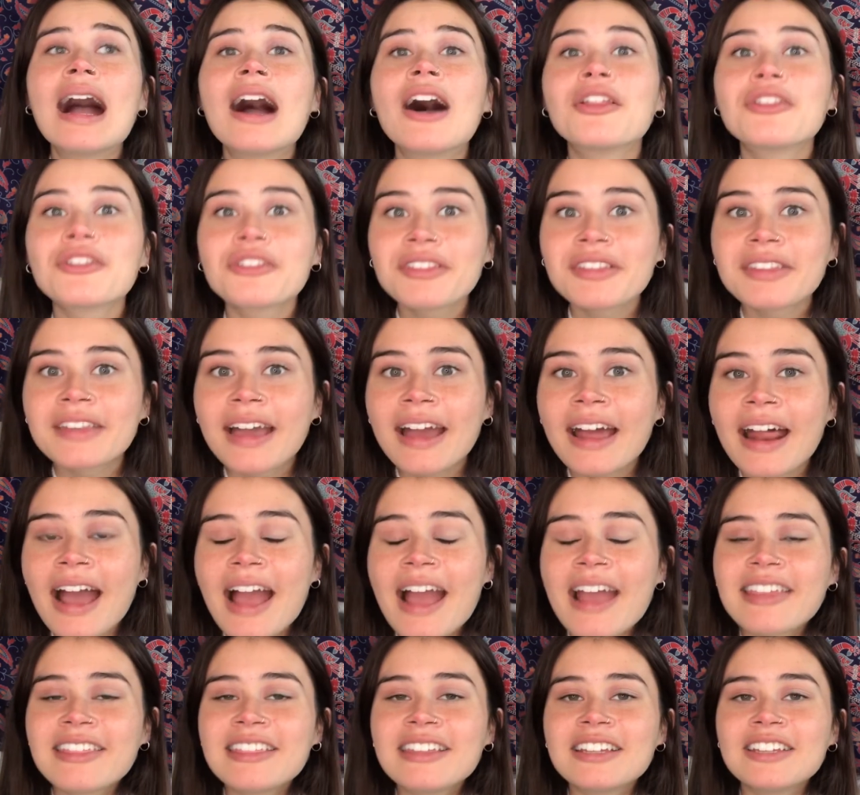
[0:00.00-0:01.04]
Other than that,
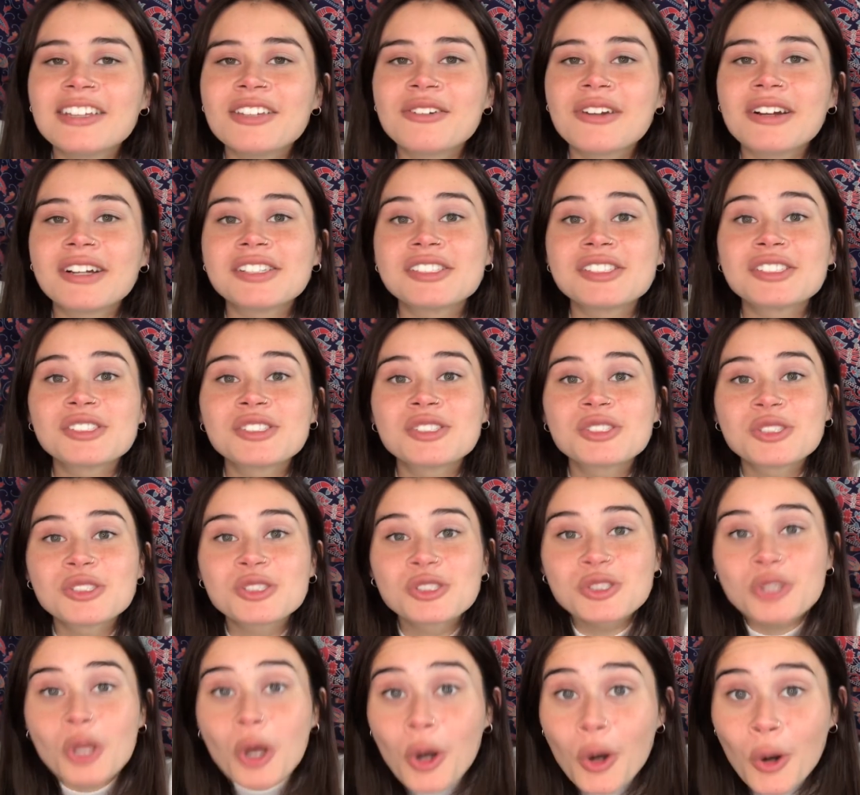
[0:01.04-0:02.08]
I thank you guys
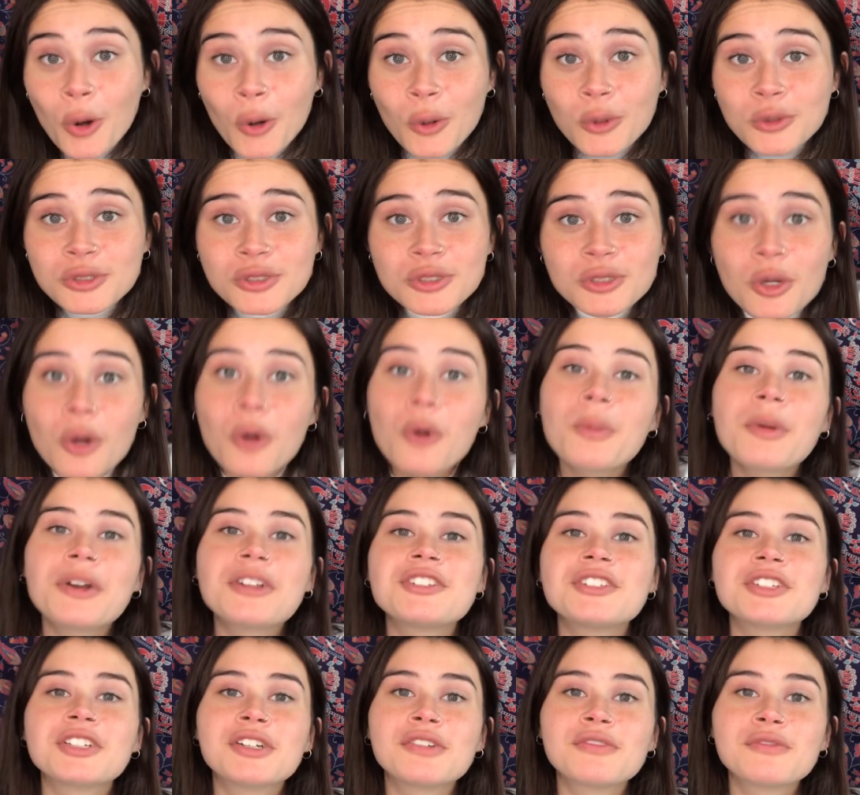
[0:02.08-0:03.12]
so
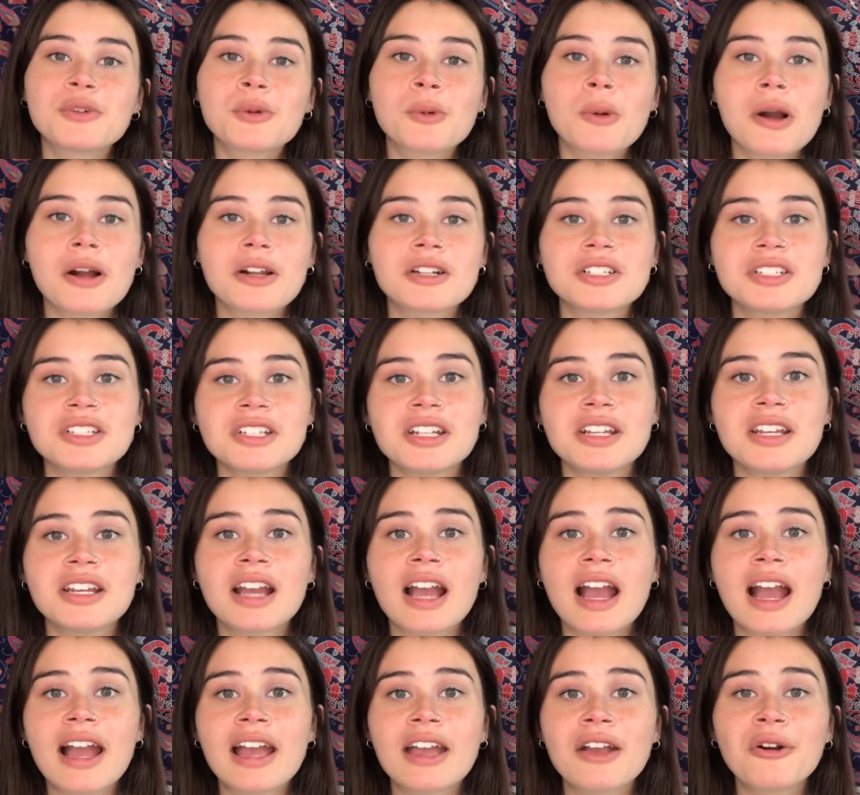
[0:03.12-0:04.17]
much again for
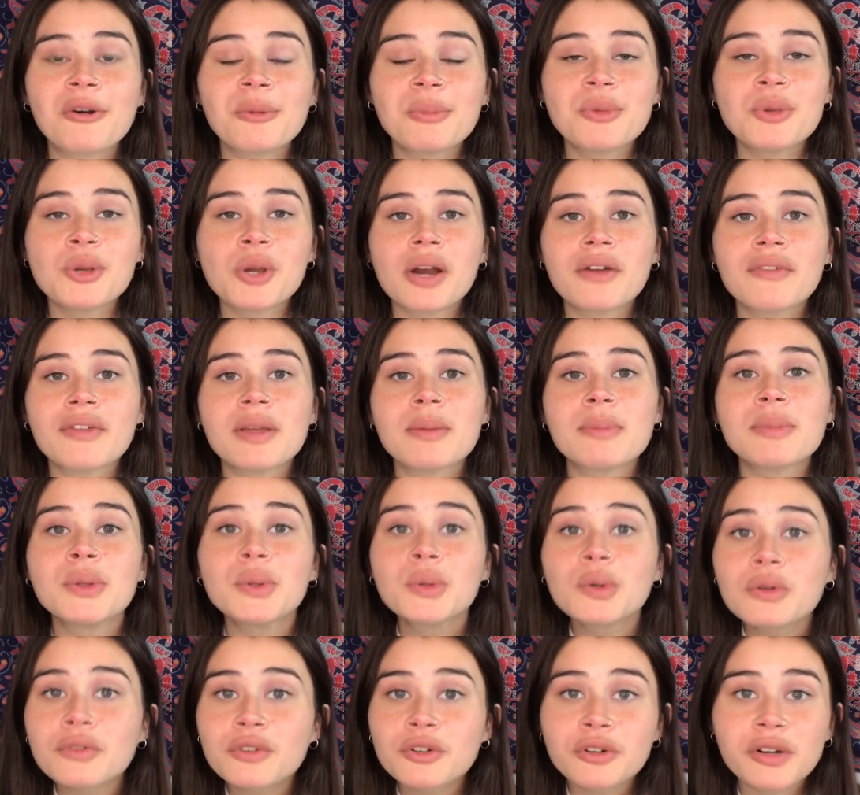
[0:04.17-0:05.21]
watching. I hope you have a
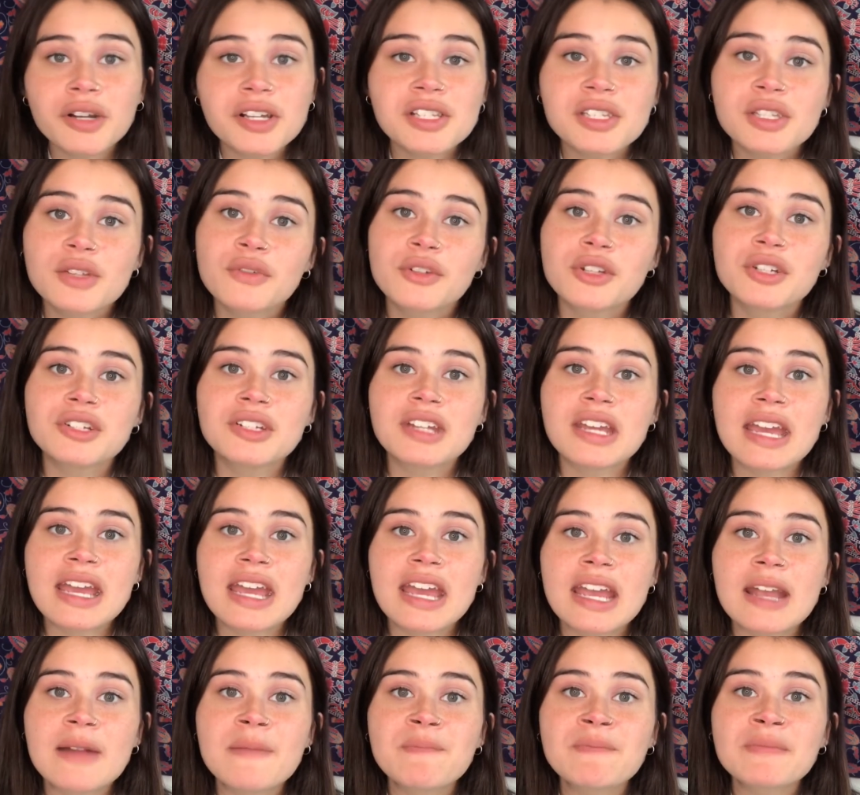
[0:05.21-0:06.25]
beautiful rest of your
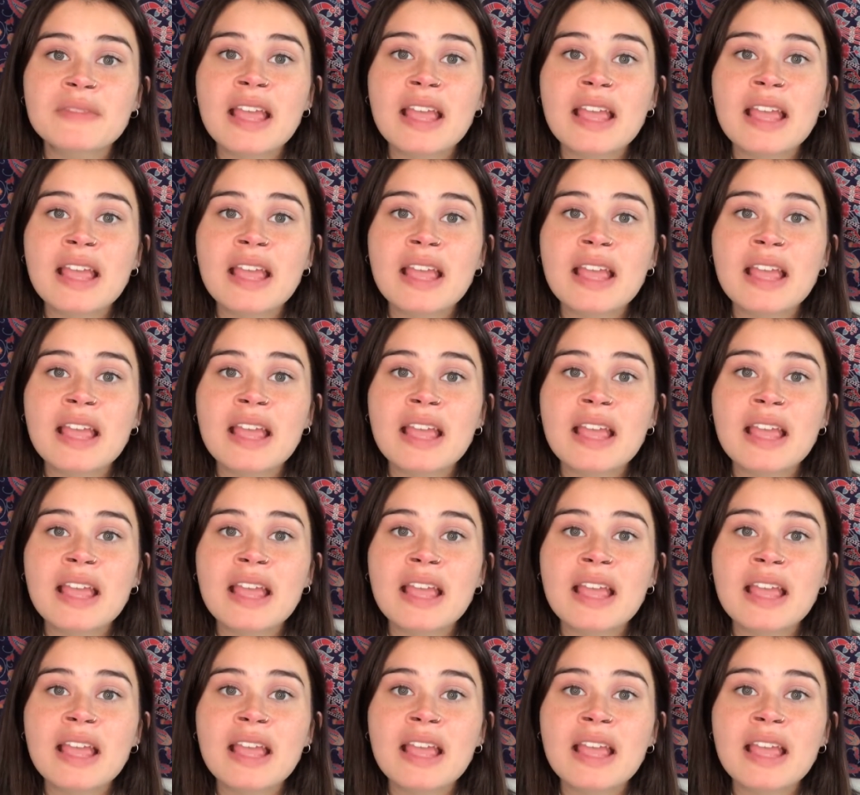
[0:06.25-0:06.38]
day,